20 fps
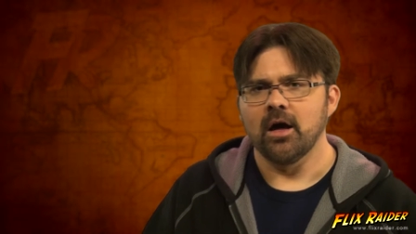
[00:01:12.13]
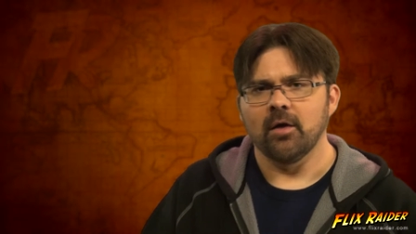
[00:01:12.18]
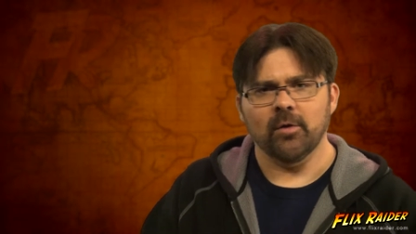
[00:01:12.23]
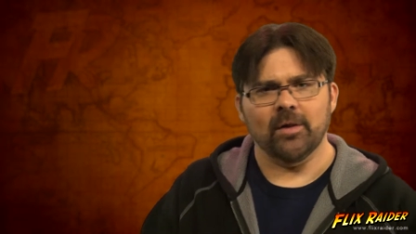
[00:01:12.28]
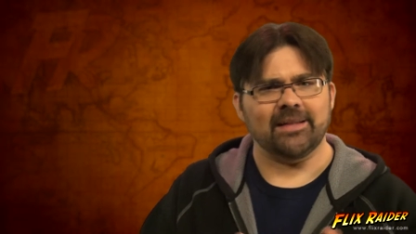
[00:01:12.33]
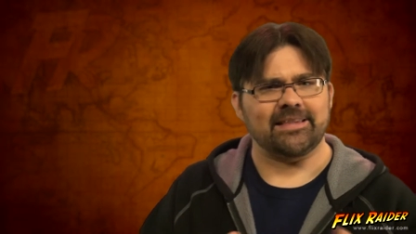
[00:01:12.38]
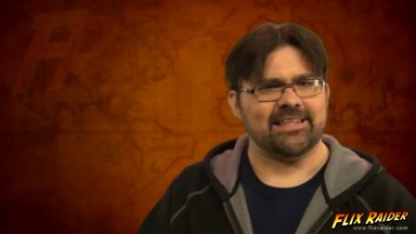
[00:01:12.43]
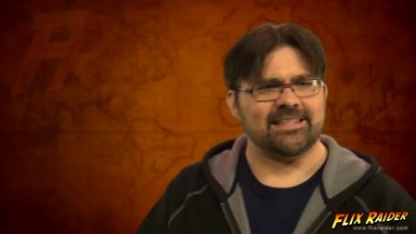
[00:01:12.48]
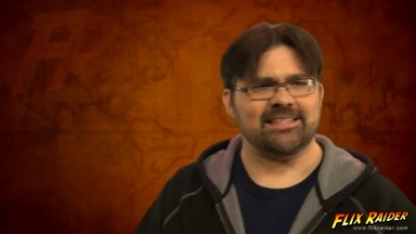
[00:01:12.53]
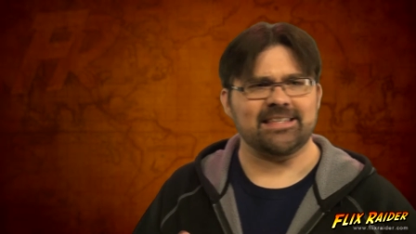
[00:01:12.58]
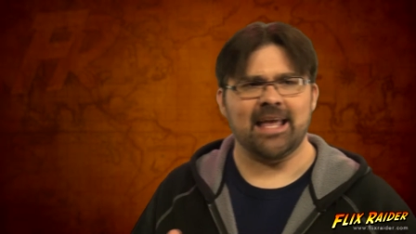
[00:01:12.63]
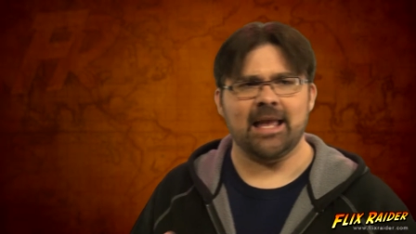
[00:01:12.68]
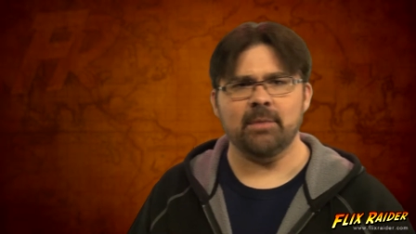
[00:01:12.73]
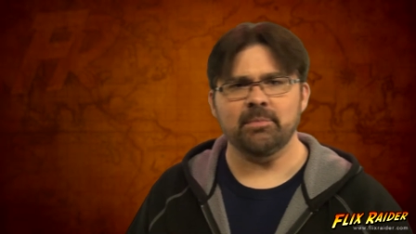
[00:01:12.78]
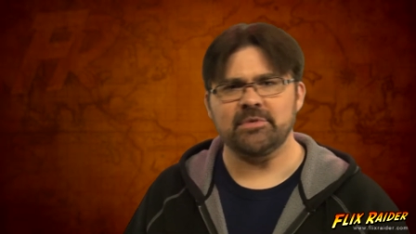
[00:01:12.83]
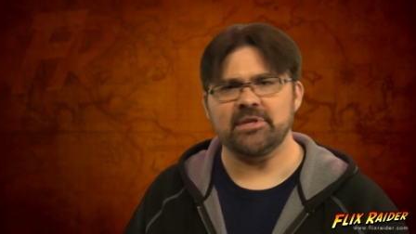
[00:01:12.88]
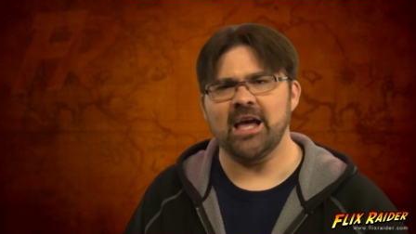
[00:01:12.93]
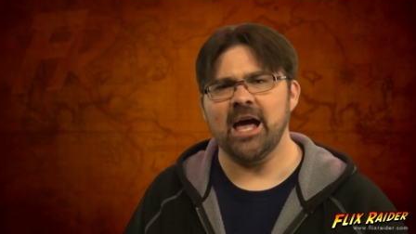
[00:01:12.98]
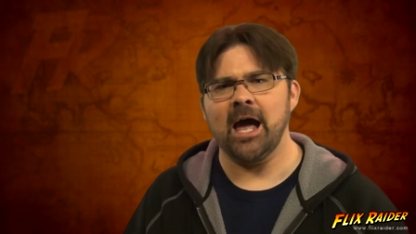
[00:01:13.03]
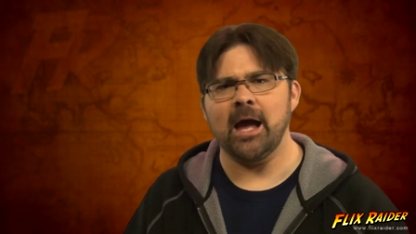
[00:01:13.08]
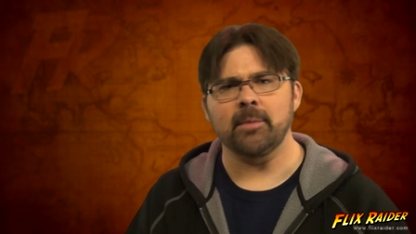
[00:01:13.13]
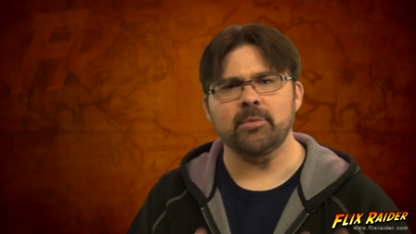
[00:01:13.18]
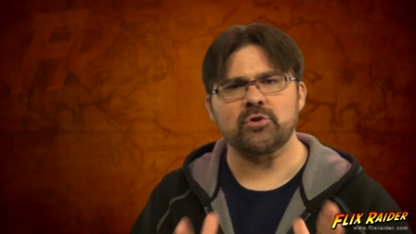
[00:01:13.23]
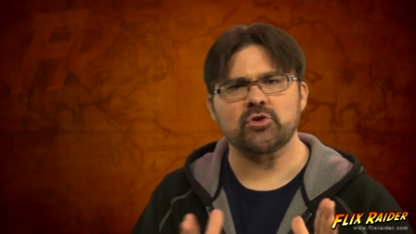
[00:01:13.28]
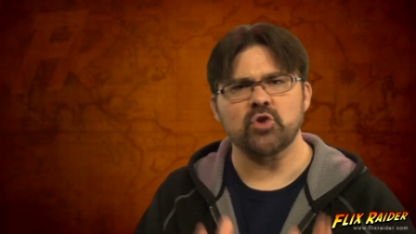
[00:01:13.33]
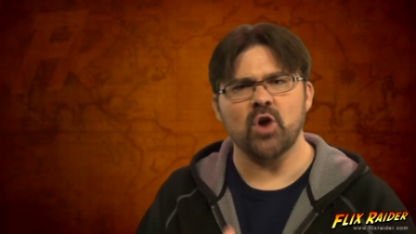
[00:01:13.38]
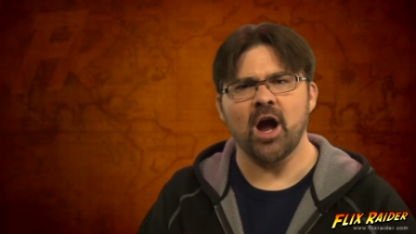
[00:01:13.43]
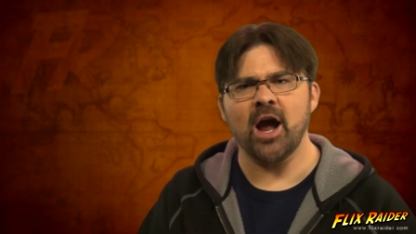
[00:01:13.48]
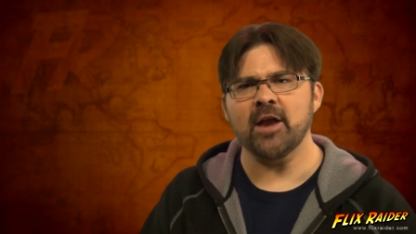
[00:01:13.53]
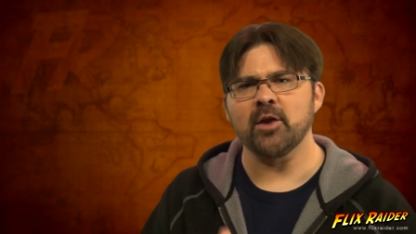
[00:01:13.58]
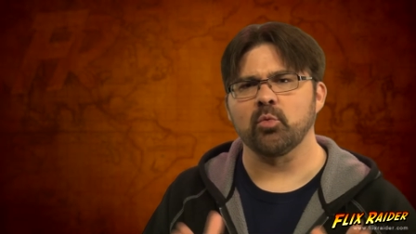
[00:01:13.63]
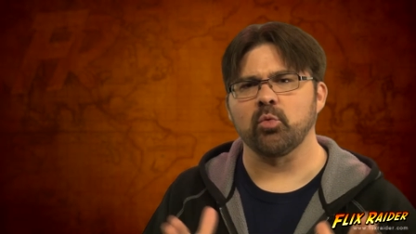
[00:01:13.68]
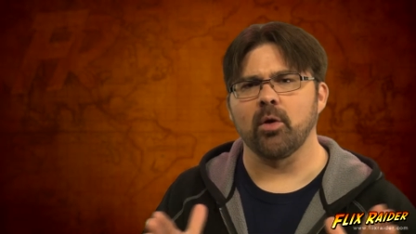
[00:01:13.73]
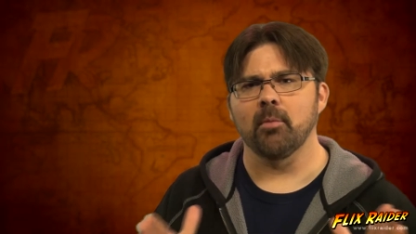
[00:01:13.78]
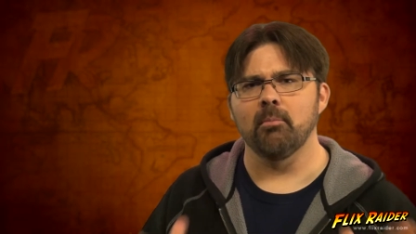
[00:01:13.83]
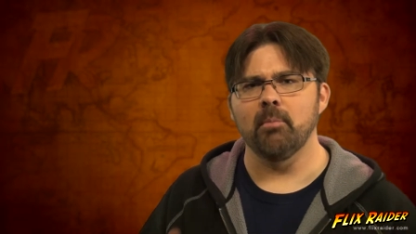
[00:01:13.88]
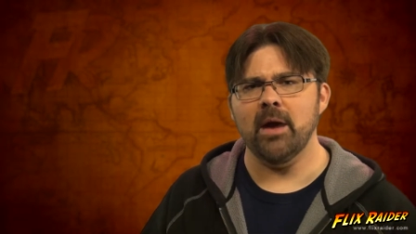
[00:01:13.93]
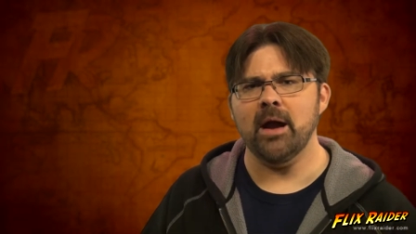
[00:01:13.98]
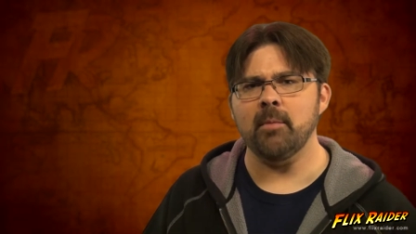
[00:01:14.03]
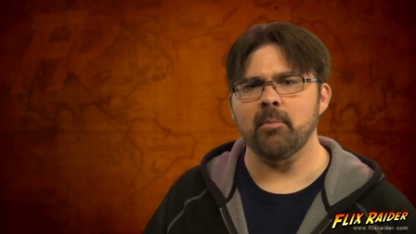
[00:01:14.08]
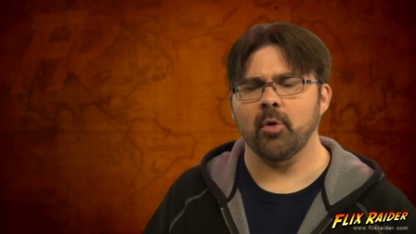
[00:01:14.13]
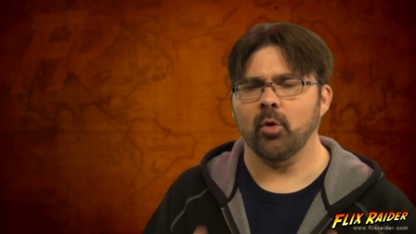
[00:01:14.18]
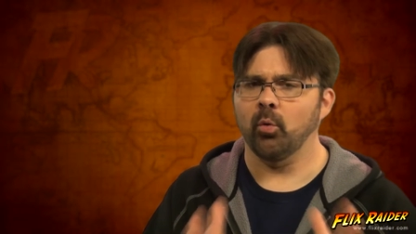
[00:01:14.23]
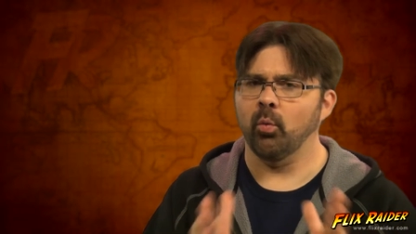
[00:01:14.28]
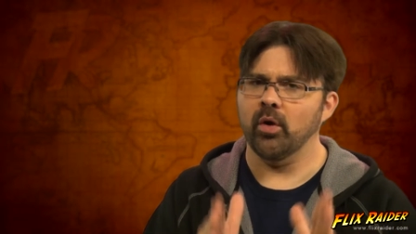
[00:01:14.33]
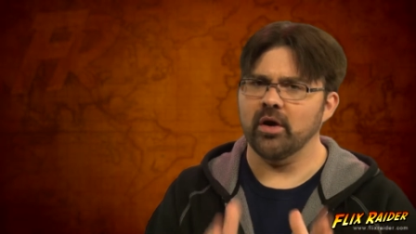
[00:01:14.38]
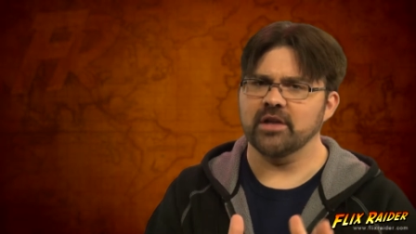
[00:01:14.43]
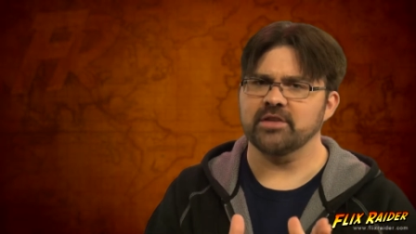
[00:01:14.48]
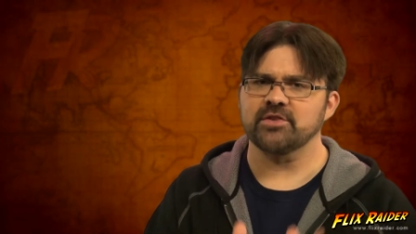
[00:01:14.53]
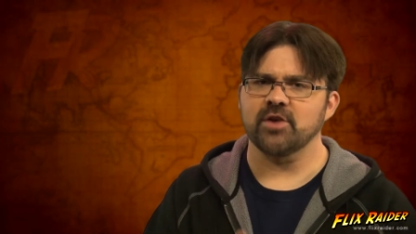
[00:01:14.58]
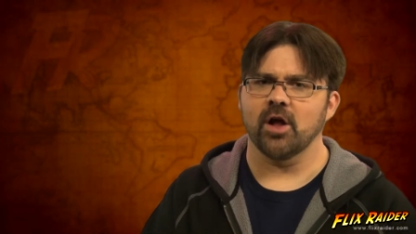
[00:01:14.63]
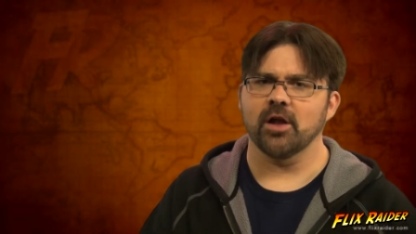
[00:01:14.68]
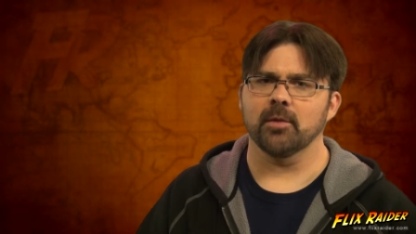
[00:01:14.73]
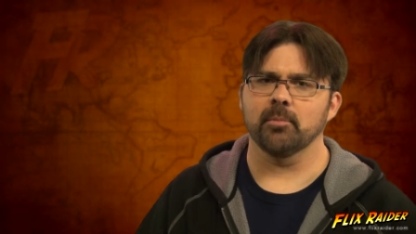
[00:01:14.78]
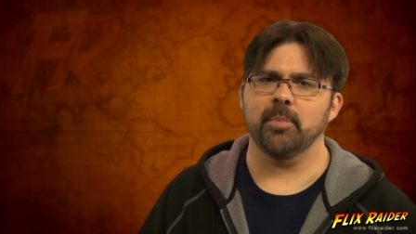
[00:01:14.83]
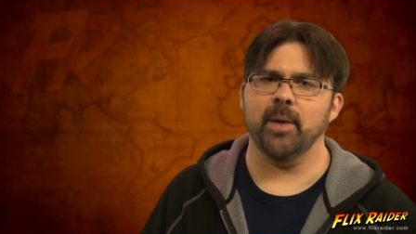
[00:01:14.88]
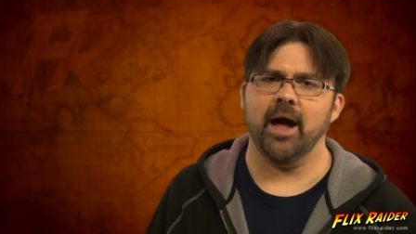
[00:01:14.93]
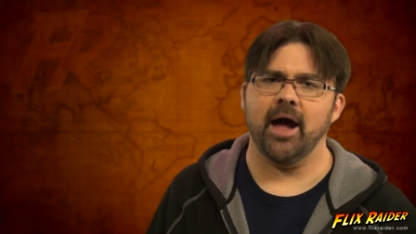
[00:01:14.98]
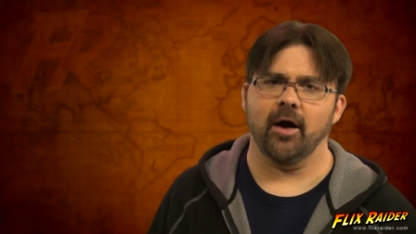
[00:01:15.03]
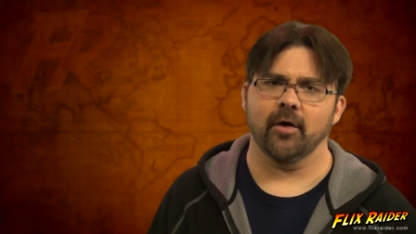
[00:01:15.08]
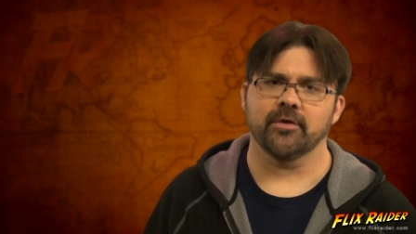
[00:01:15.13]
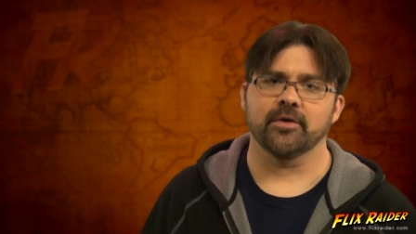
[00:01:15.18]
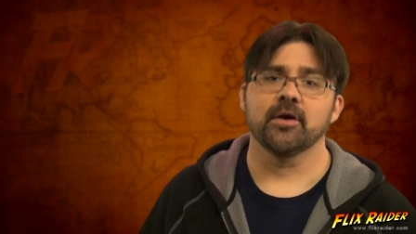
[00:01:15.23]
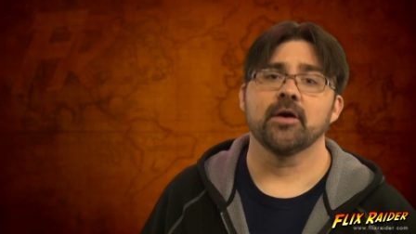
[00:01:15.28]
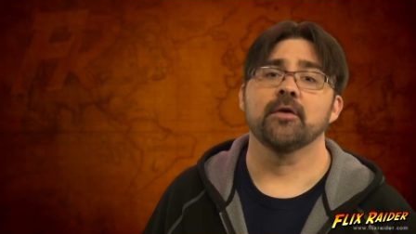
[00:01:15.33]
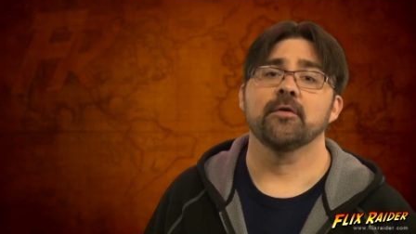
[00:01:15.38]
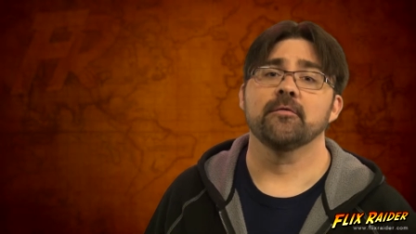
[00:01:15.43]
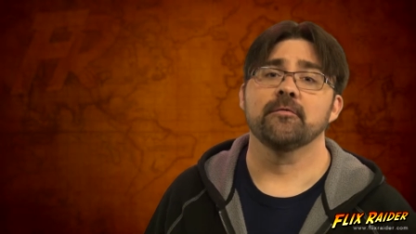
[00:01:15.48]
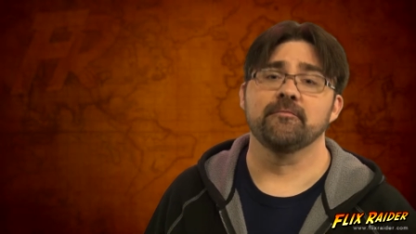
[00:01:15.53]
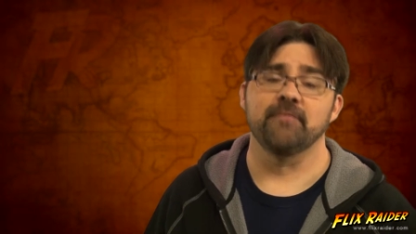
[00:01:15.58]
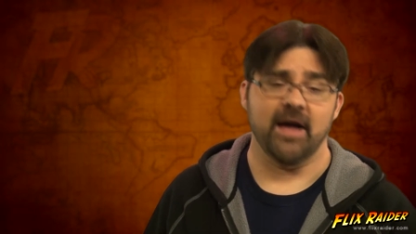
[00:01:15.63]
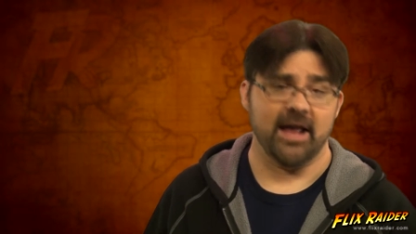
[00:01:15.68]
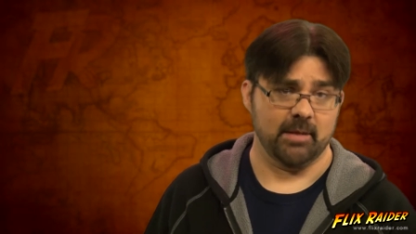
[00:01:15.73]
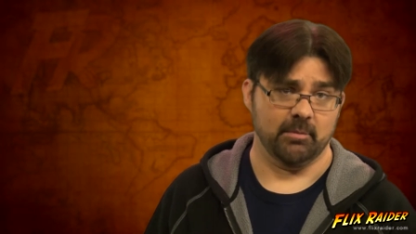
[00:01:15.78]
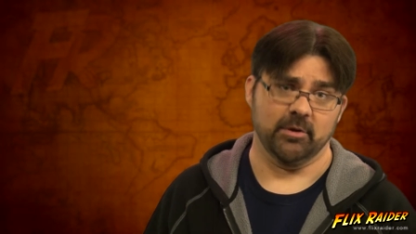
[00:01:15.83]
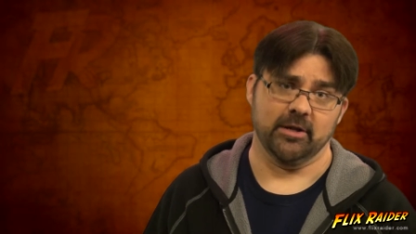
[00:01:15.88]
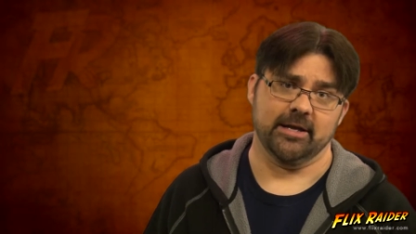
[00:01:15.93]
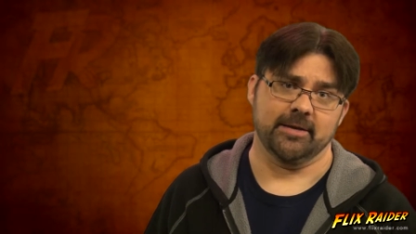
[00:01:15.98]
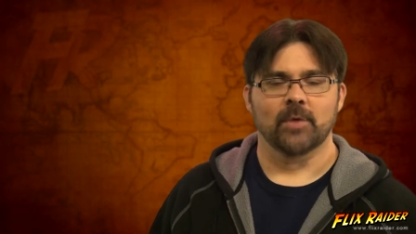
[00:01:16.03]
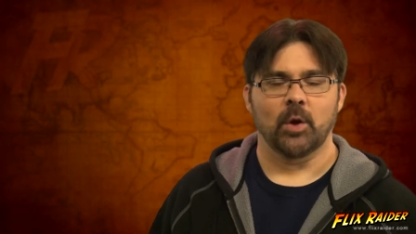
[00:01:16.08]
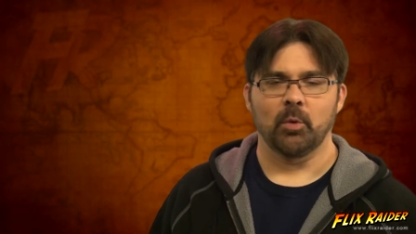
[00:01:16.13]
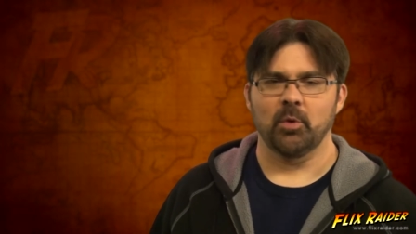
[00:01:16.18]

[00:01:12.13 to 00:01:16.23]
while at the same time trying to remember what it's all about family.